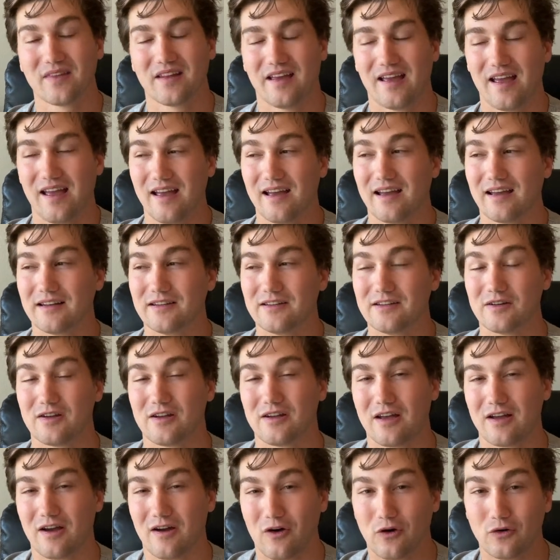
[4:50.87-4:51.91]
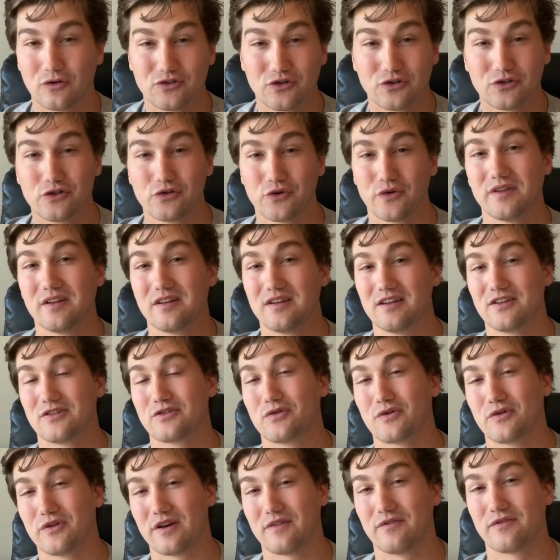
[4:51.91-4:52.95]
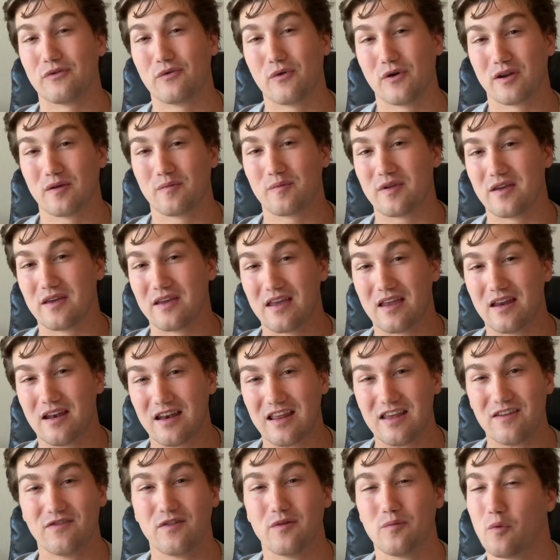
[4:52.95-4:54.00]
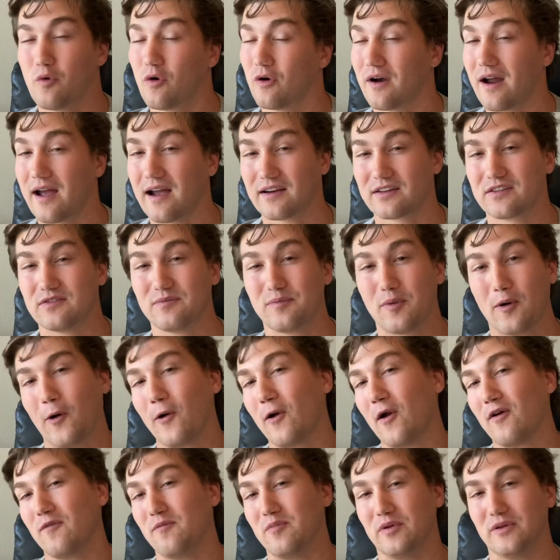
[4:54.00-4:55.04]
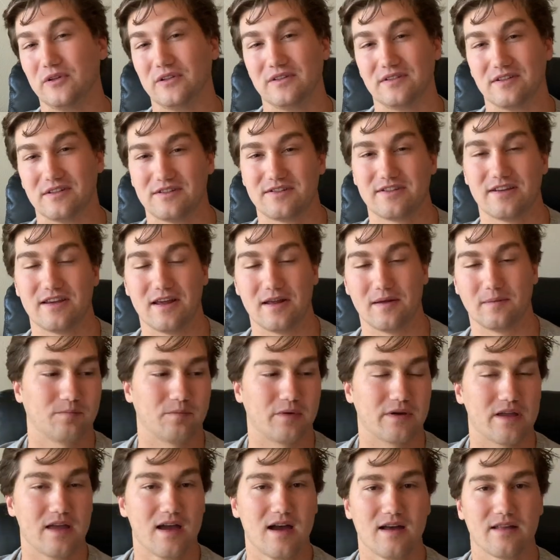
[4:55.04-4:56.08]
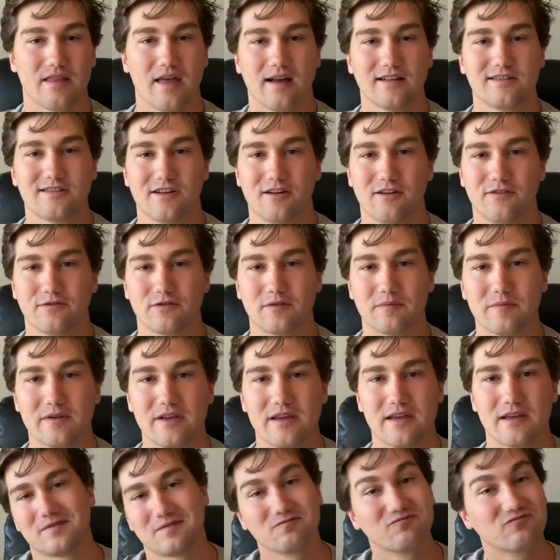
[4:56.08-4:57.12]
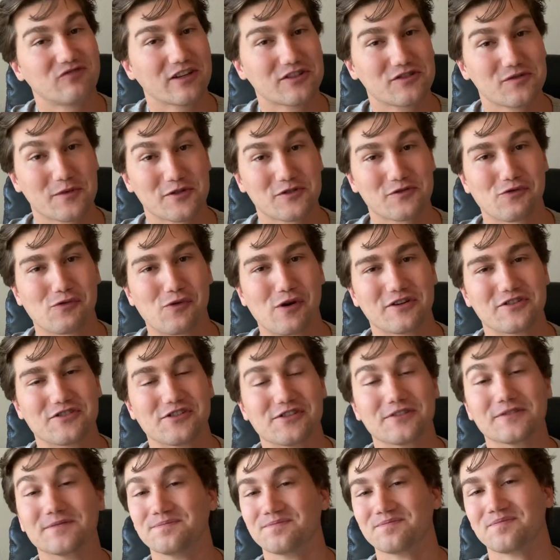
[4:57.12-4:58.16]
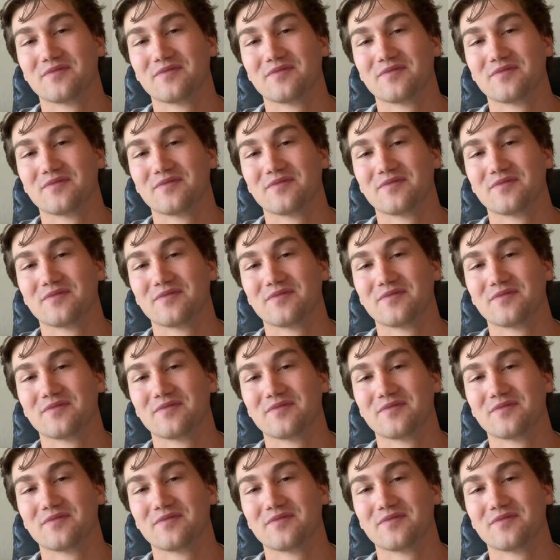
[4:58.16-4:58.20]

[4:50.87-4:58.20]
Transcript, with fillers: And also join the Discord if you want to be an even more active part of building this game. But yeah, that's all for me. Thanks so much for watching.